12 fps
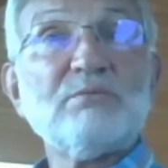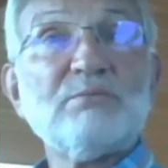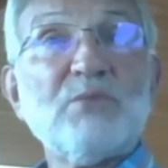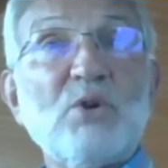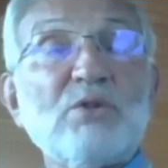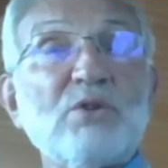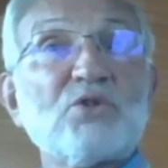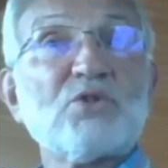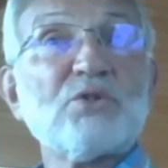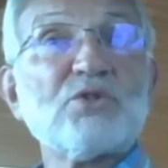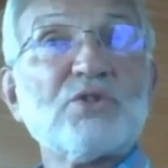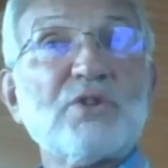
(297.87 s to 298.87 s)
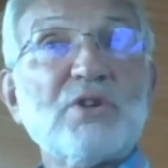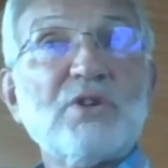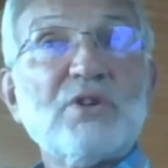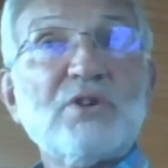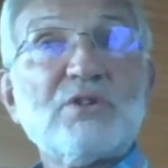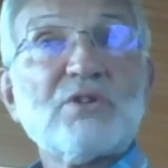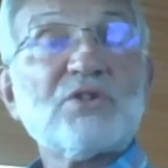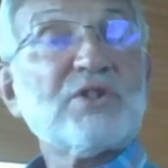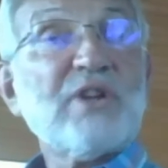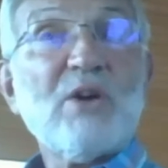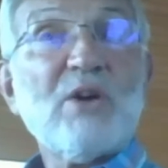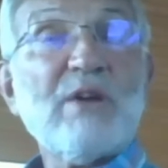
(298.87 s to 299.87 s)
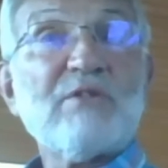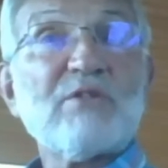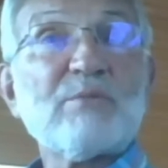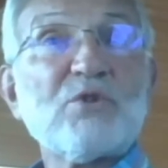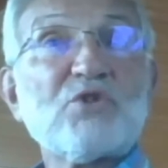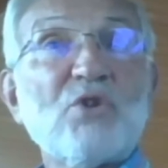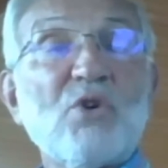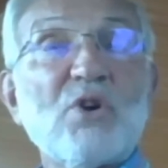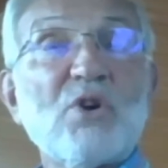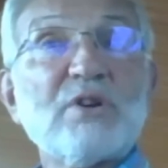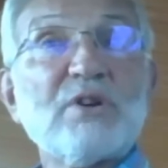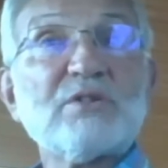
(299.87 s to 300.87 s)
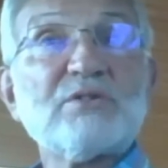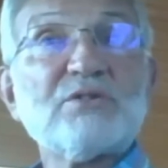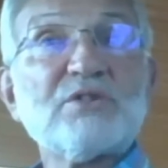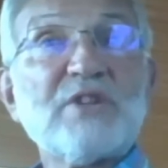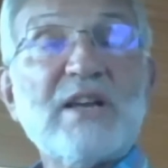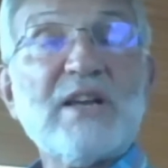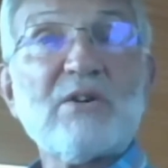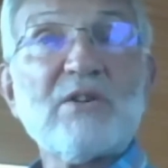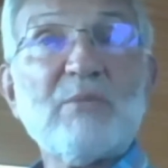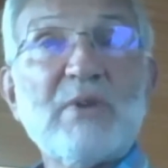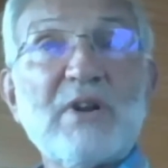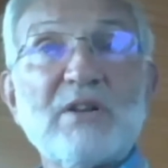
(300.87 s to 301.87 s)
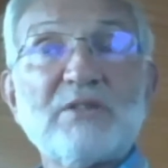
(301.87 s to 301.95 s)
boat users to stay away from the shore and stay out in the middle.